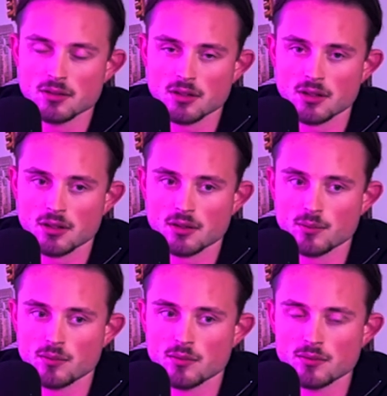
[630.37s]

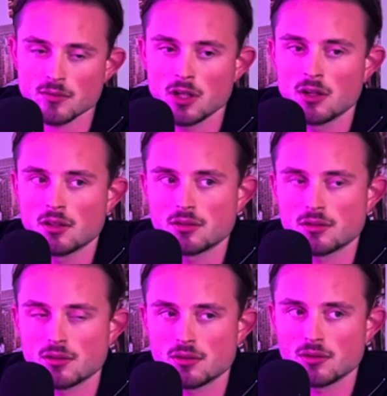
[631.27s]

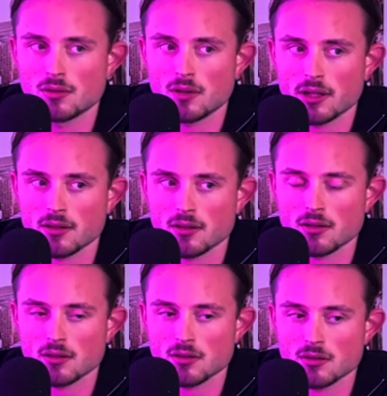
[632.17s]
to like
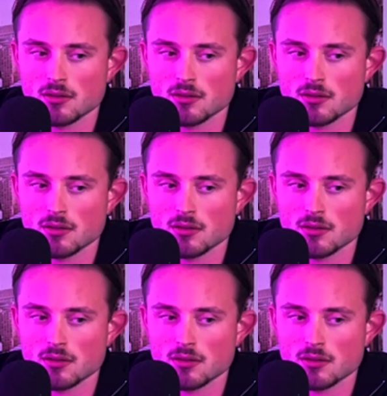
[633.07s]
to